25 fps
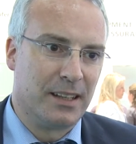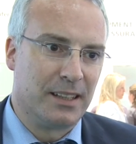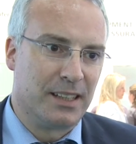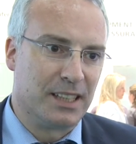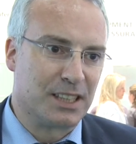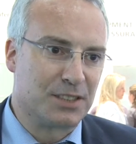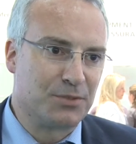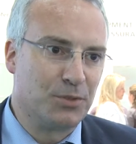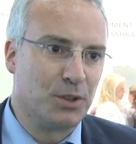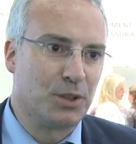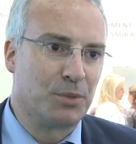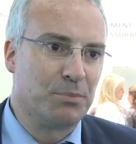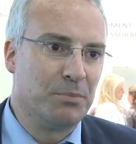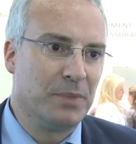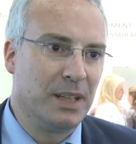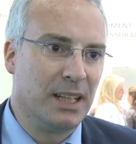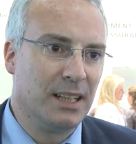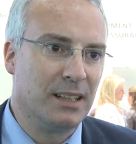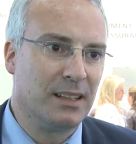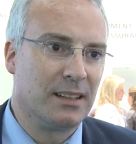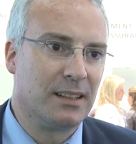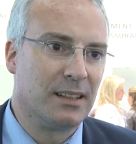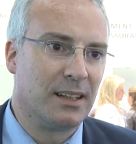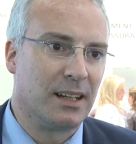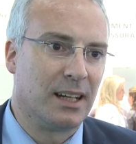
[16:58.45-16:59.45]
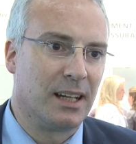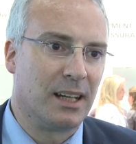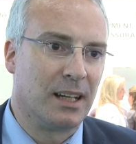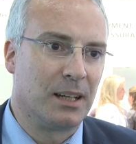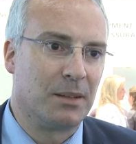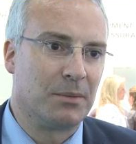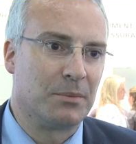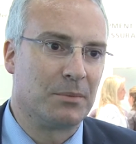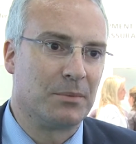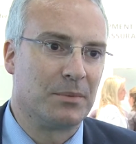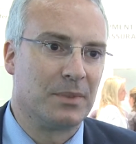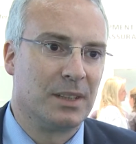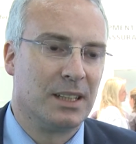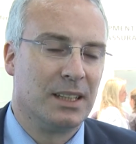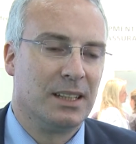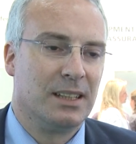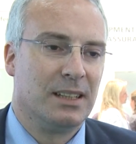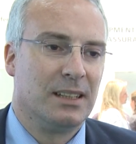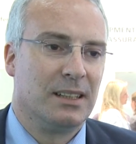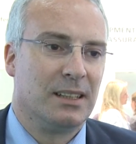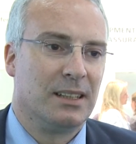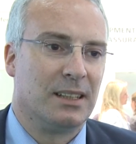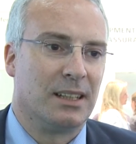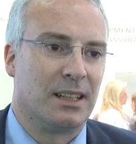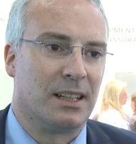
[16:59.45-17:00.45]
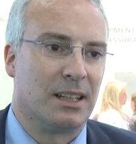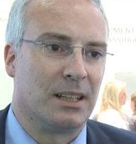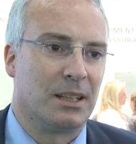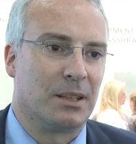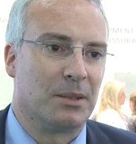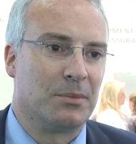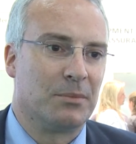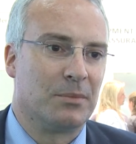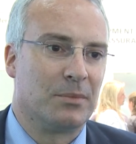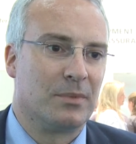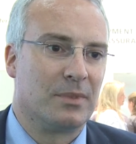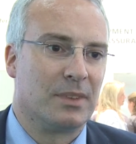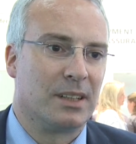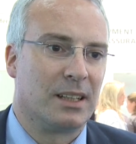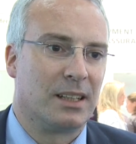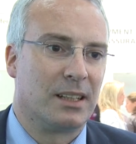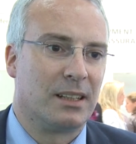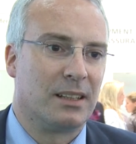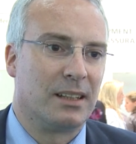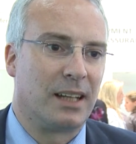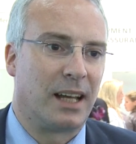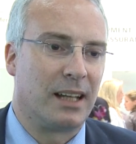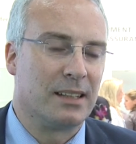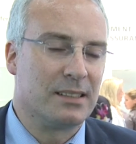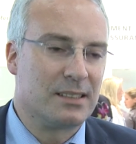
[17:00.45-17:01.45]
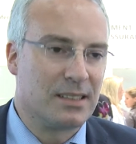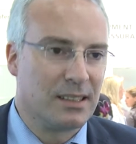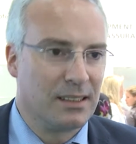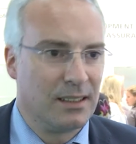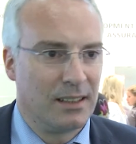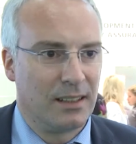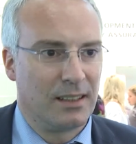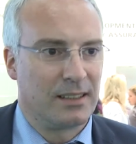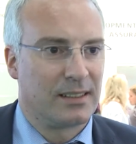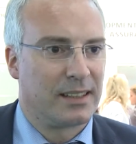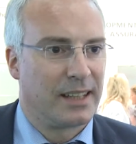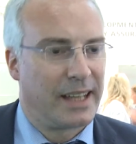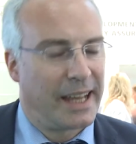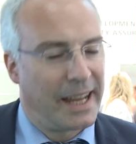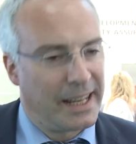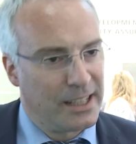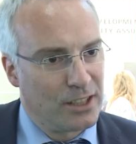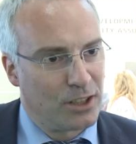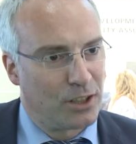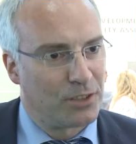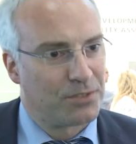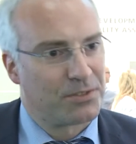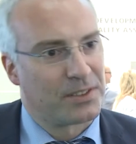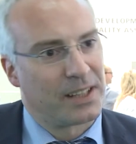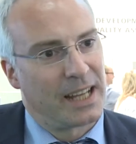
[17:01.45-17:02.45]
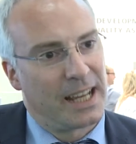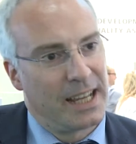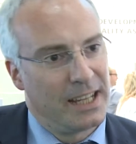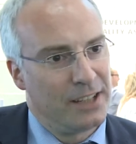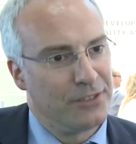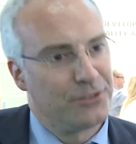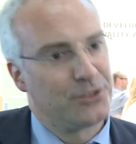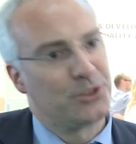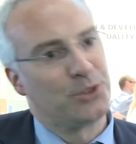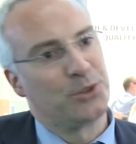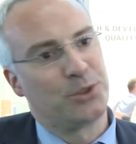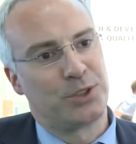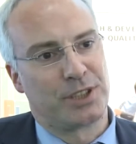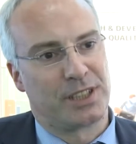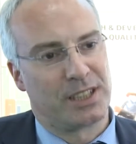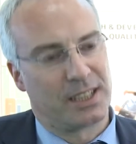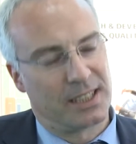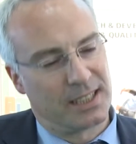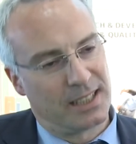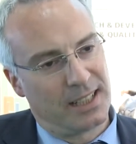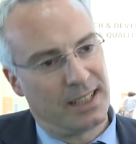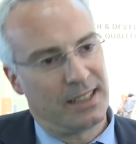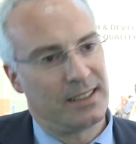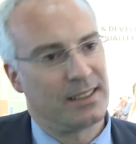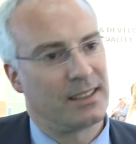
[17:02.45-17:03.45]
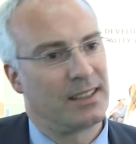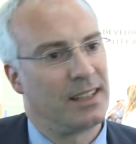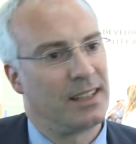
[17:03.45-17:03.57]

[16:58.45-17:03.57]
This would mean um, um until end of life, due to the calendar